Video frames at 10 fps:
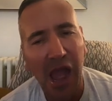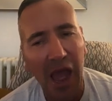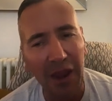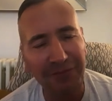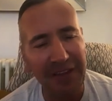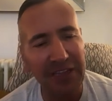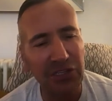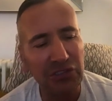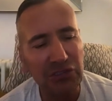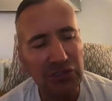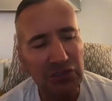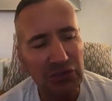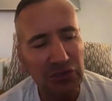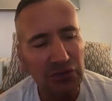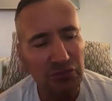And I think
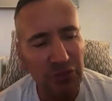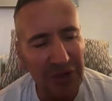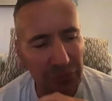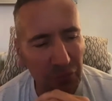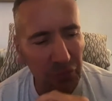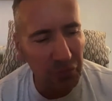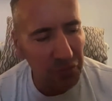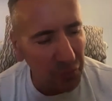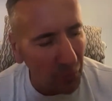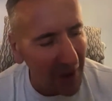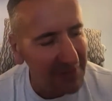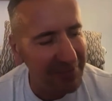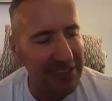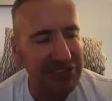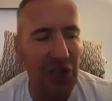the way
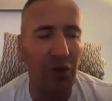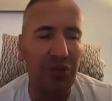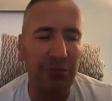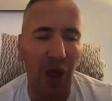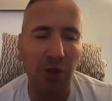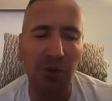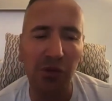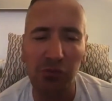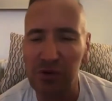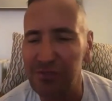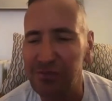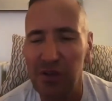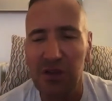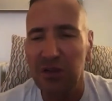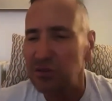things are at the moment with
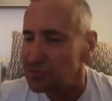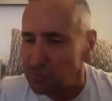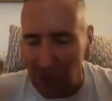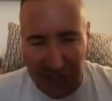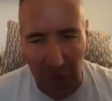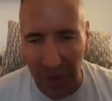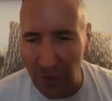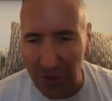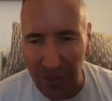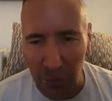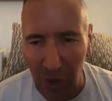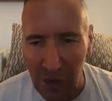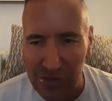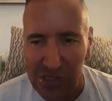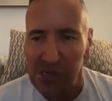what's going on in the
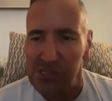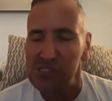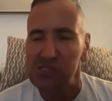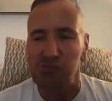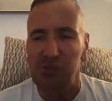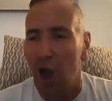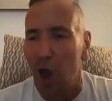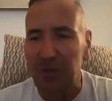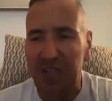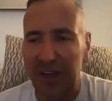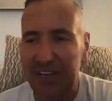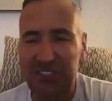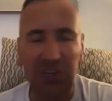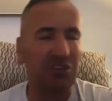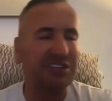world, are we going
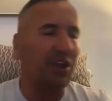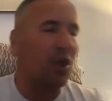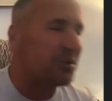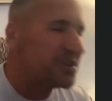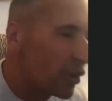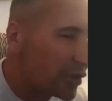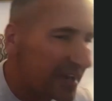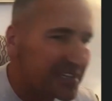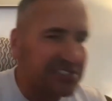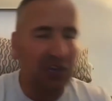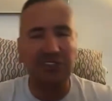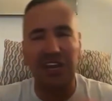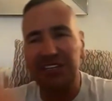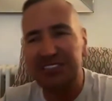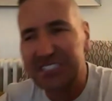into lockdown? Are we not going into
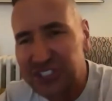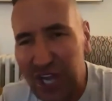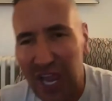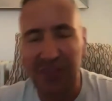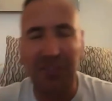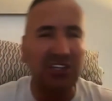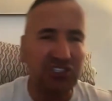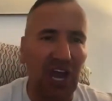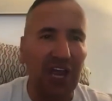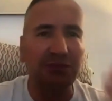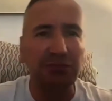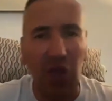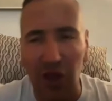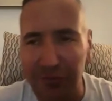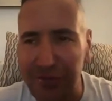lockdown? Is this shutting, that shutting,
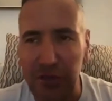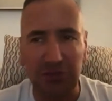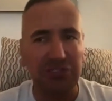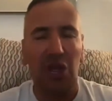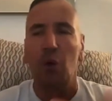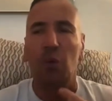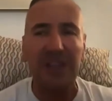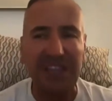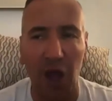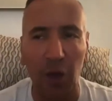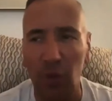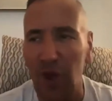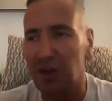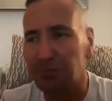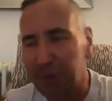curfews? We can't
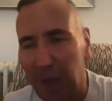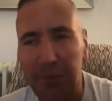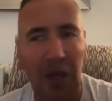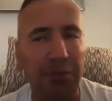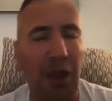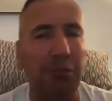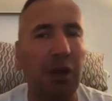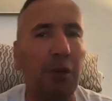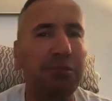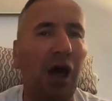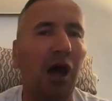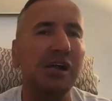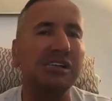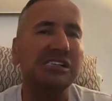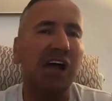work, blah, blah, blah, blah, blah.
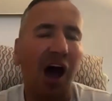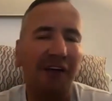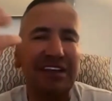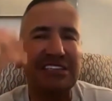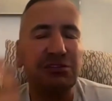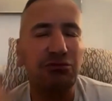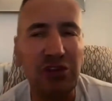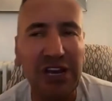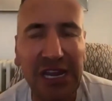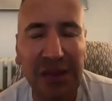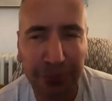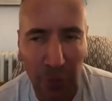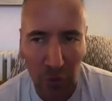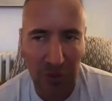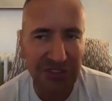I think it's a really
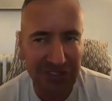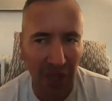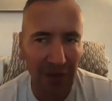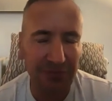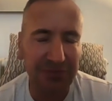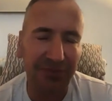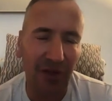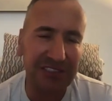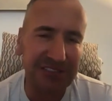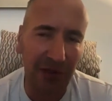important time to find